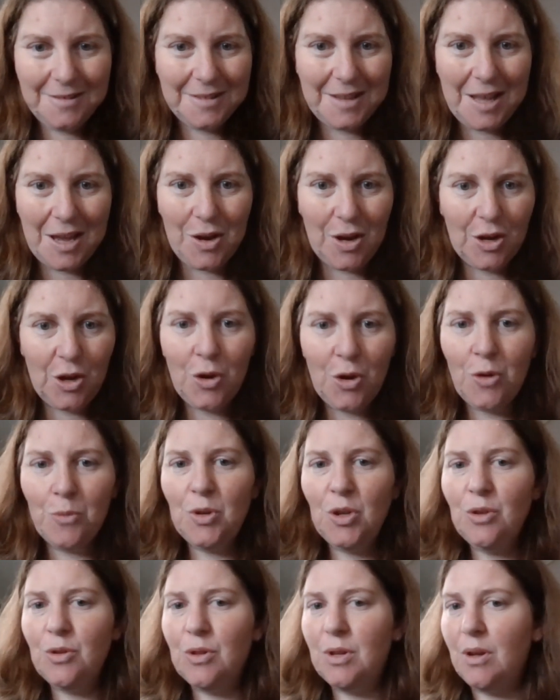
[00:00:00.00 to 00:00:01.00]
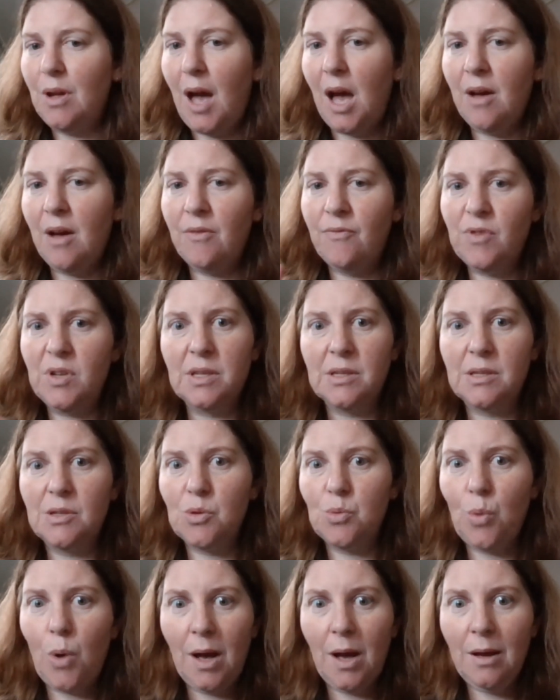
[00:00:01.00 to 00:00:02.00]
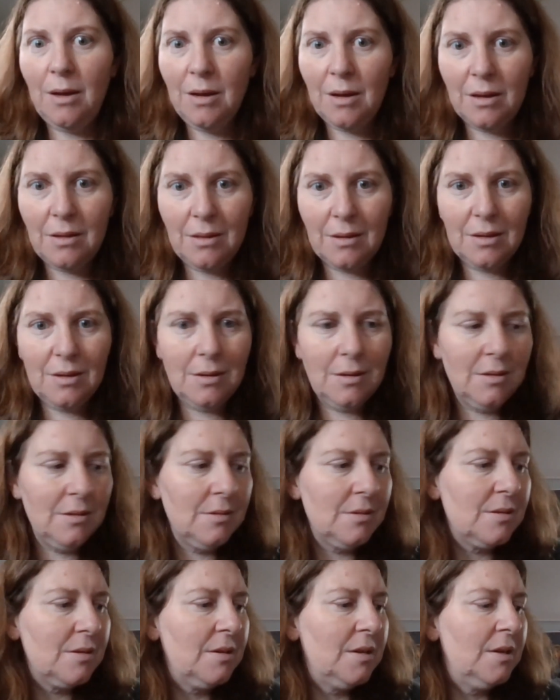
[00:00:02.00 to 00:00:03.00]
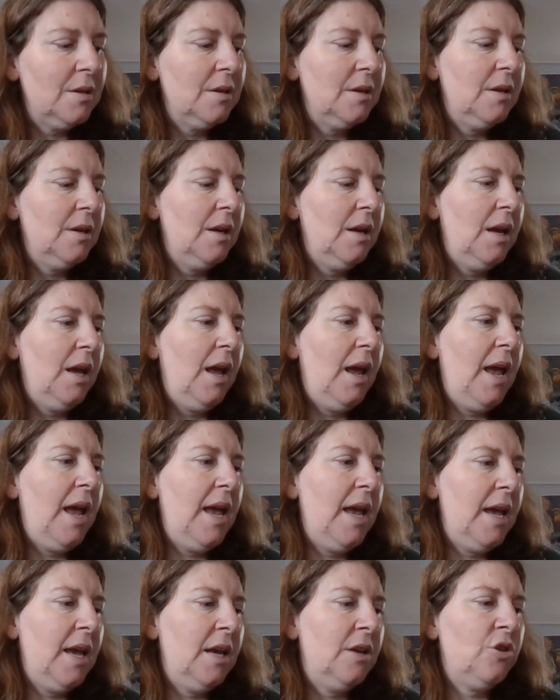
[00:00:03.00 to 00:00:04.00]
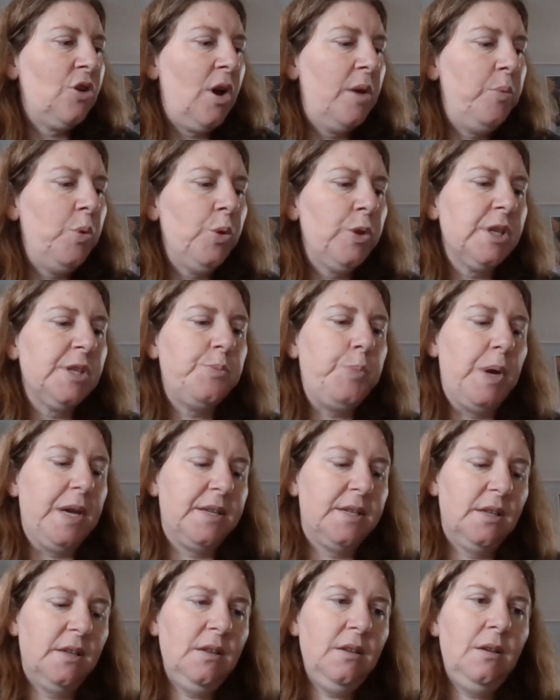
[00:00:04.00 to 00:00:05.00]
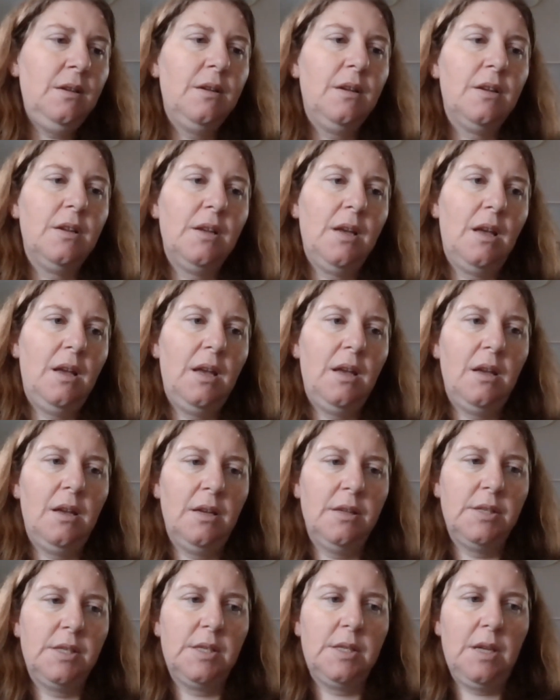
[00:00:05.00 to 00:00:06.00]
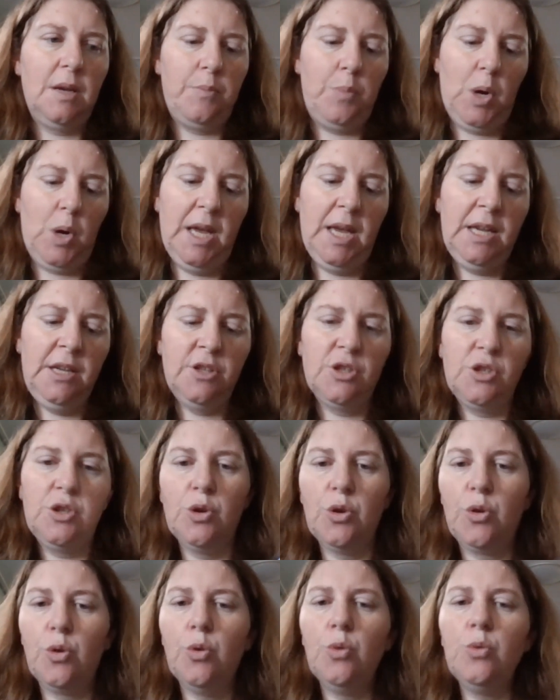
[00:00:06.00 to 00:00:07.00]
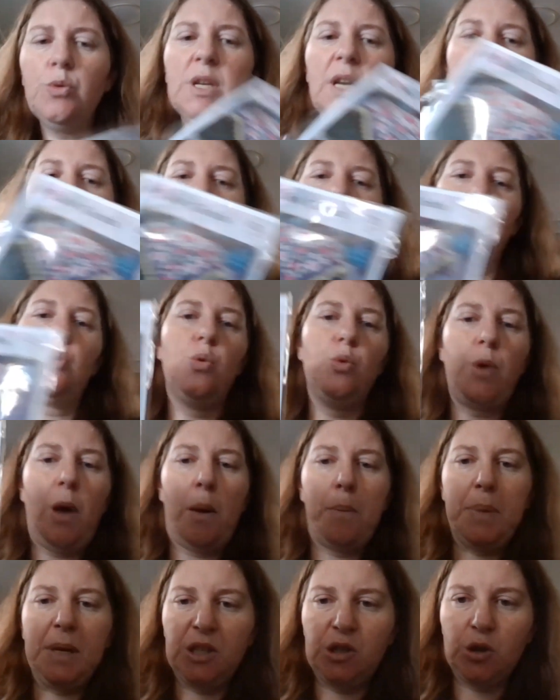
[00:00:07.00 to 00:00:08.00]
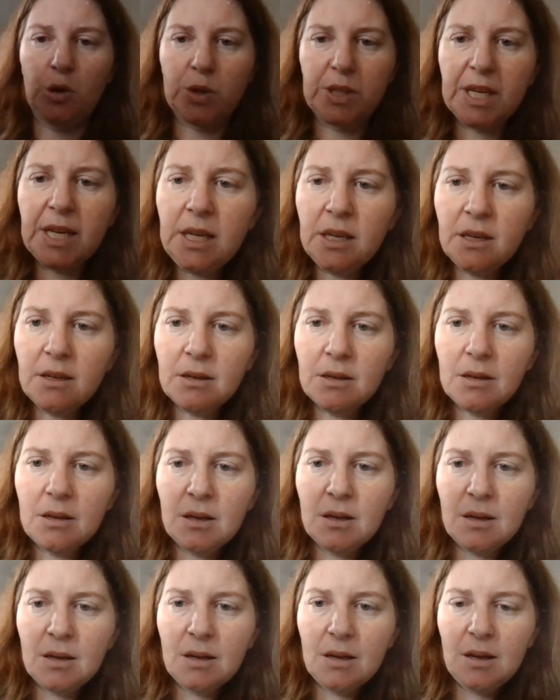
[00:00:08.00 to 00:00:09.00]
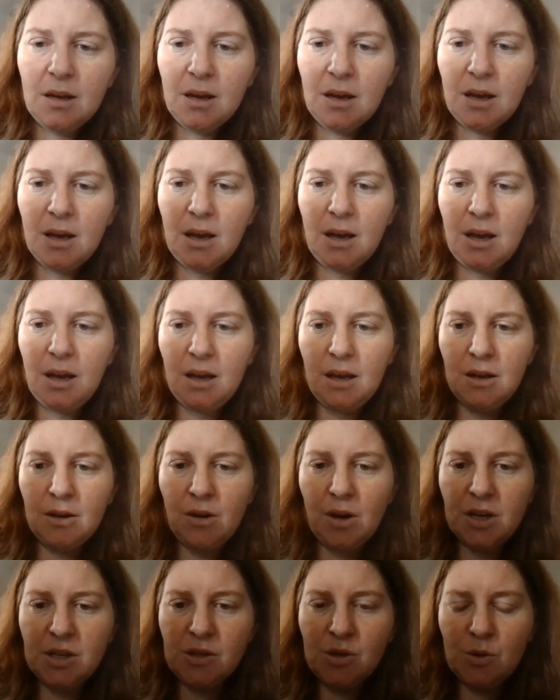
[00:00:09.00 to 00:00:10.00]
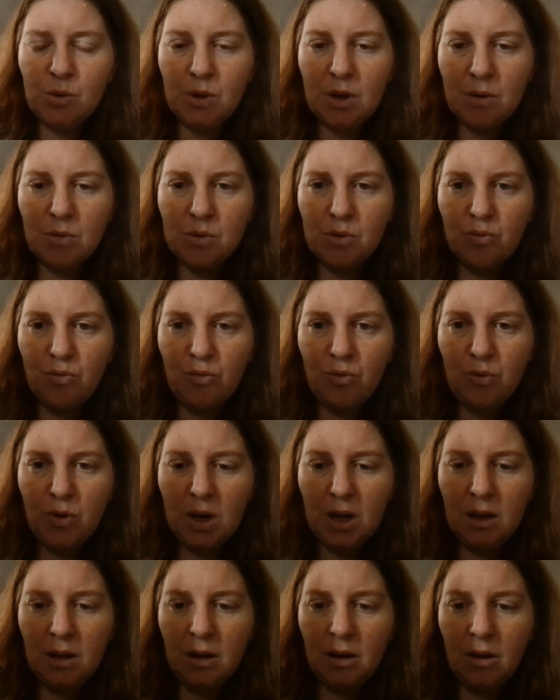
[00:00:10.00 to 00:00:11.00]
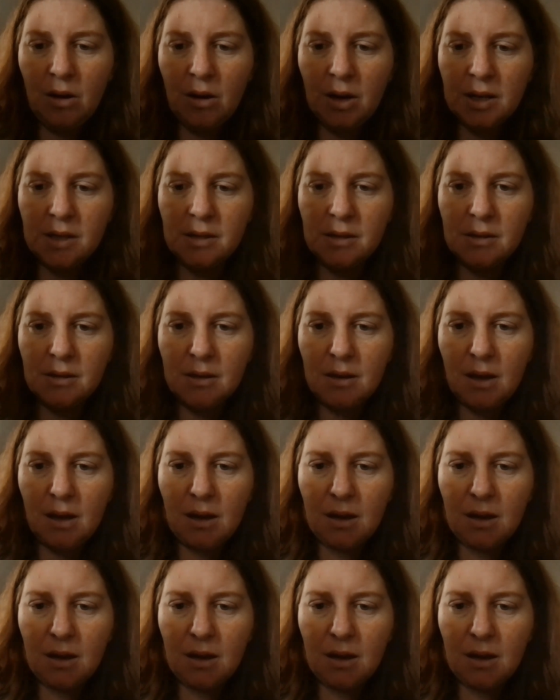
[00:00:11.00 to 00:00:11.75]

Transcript: that I got, yeah, the Arversoir, I think it is. And I bought this pattern. It's by Ink Circles and it's called A Bit Dotty. And I just thought that was really nice,